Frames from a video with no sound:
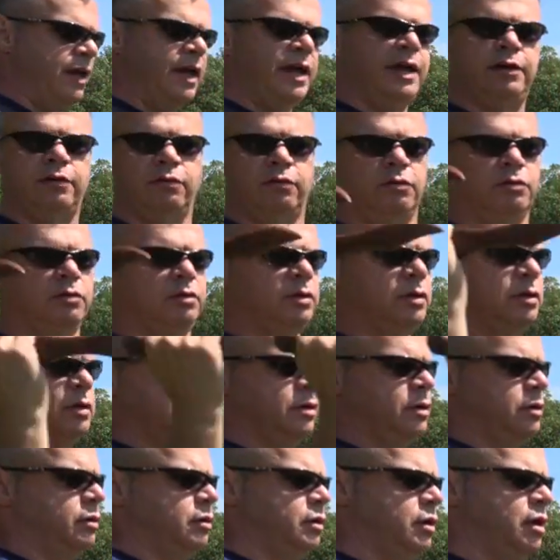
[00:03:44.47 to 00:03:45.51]
angle,
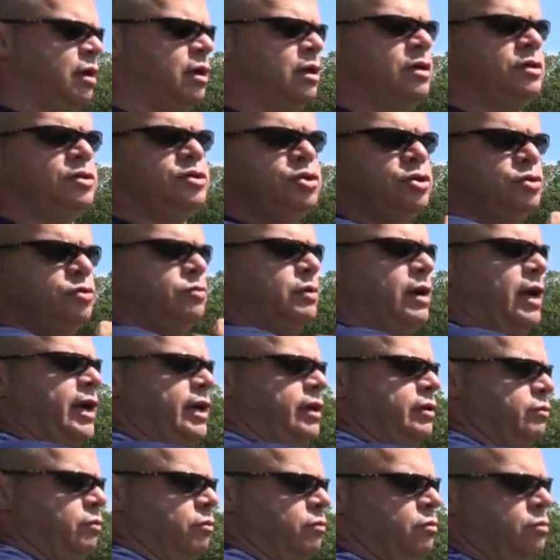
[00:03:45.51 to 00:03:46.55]
two
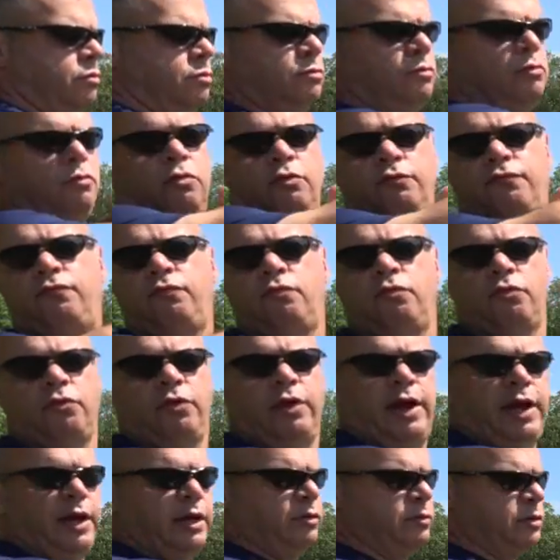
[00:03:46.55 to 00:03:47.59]
angle, or floor
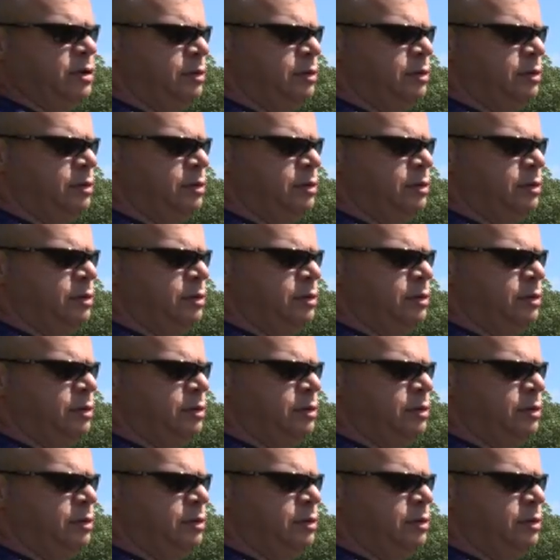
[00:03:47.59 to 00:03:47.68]
angle,